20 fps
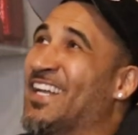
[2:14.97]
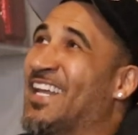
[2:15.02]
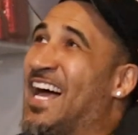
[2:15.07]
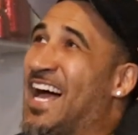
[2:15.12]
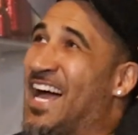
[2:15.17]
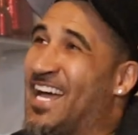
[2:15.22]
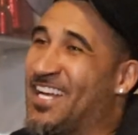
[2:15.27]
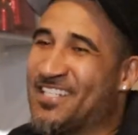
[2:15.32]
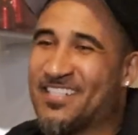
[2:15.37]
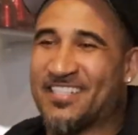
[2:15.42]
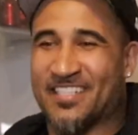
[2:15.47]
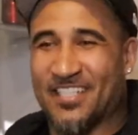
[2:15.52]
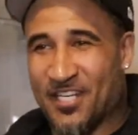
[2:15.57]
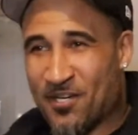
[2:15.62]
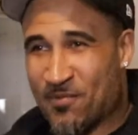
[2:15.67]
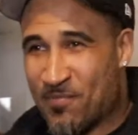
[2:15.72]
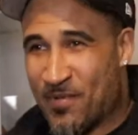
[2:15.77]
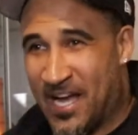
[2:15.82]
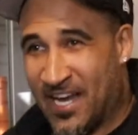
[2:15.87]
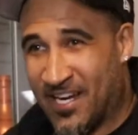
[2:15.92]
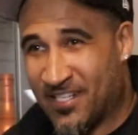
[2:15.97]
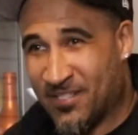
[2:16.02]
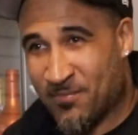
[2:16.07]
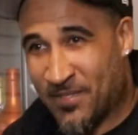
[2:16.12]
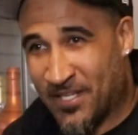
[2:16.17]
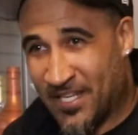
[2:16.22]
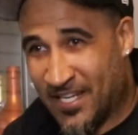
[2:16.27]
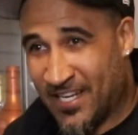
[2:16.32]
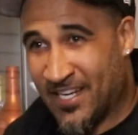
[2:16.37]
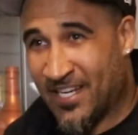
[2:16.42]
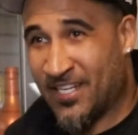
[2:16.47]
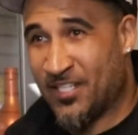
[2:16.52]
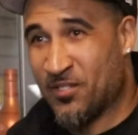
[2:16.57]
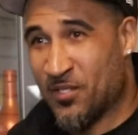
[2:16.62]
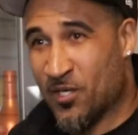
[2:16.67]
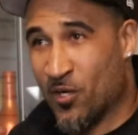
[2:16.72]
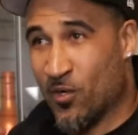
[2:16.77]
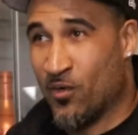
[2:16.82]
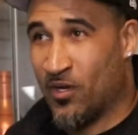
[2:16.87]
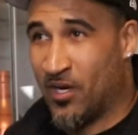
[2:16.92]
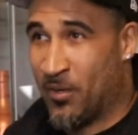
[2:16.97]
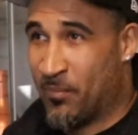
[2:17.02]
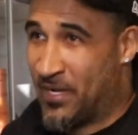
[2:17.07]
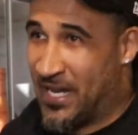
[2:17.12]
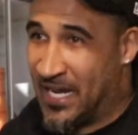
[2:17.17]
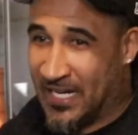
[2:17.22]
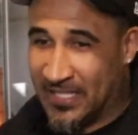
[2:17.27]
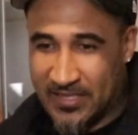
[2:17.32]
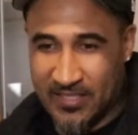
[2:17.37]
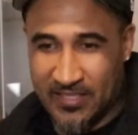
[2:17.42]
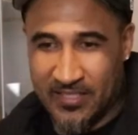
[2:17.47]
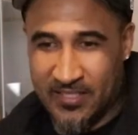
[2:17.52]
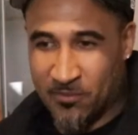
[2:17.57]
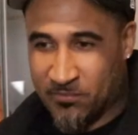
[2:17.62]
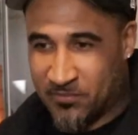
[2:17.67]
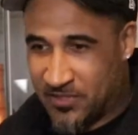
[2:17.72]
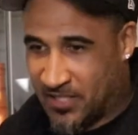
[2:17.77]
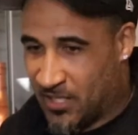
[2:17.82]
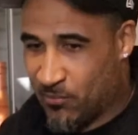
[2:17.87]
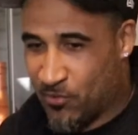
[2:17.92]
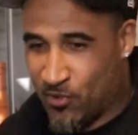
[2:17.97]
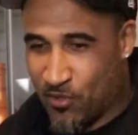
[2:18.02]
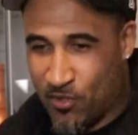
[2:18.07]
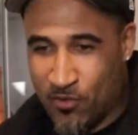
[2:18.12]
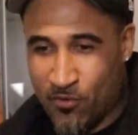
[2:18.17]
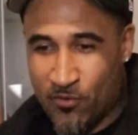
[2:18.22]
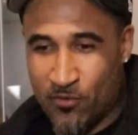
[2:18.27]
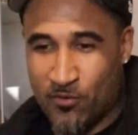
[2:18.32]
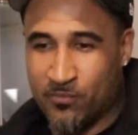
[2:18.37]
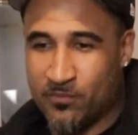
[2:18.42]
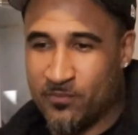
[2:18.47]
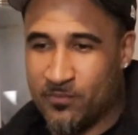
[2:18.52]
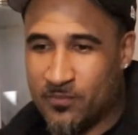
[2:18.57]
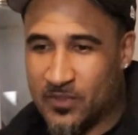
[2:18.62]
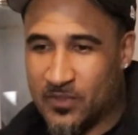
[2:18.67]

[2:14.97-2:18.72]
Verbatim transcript: a lot to say about the man. You know, I'm an athlete. I'm coming home